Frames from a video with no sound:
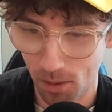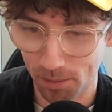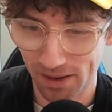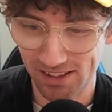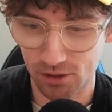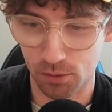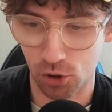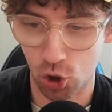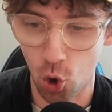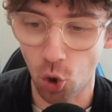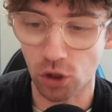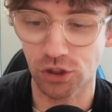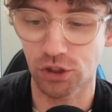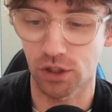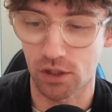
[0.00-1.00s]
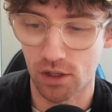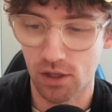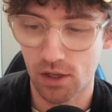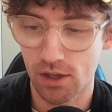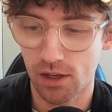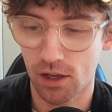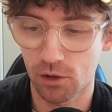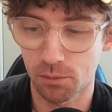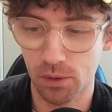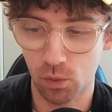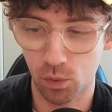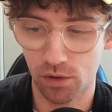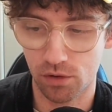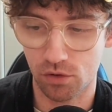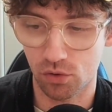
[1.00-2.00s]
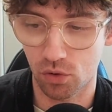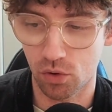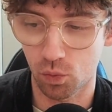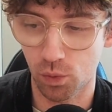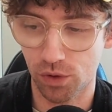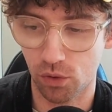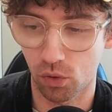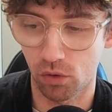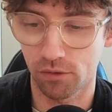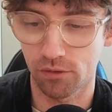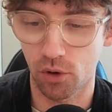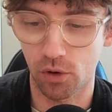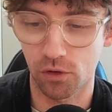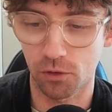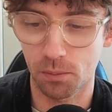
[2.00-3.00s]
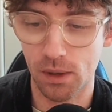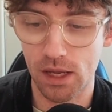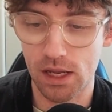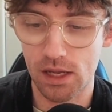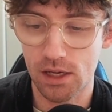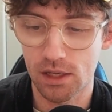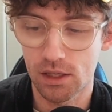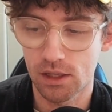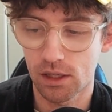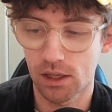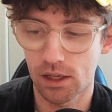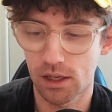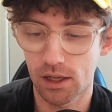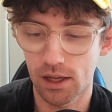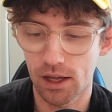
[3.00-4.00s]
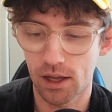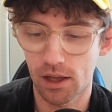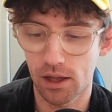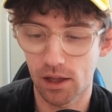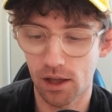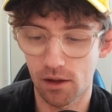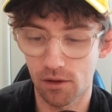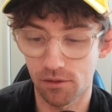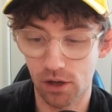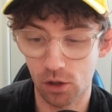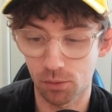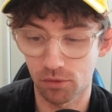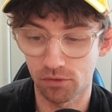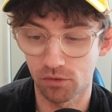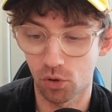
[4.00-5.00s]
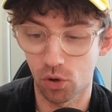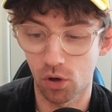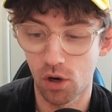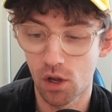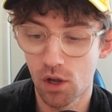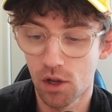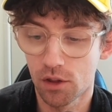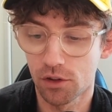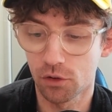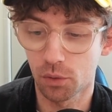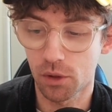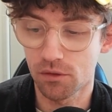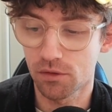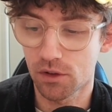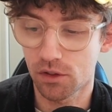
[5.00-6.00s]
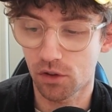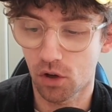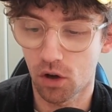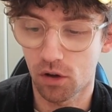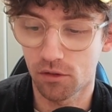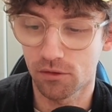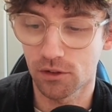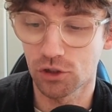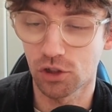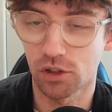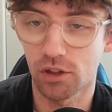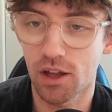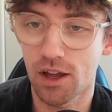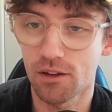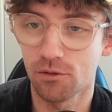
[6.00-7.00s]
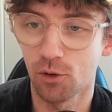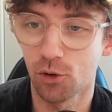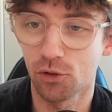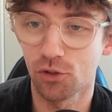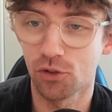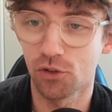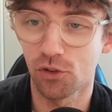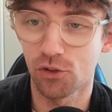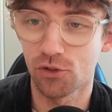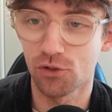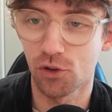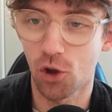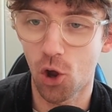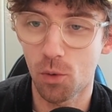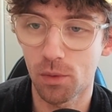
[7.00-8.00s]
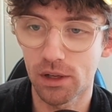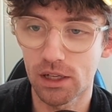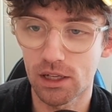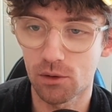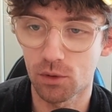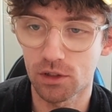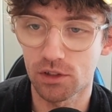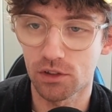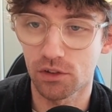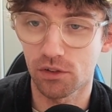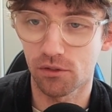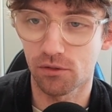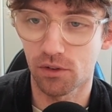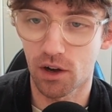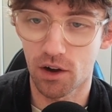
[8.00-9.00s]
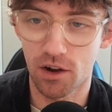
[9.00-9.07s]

up as a precaution has been withdrawn, with all focus being uh, available for the 25th of July versus Germany, which is fair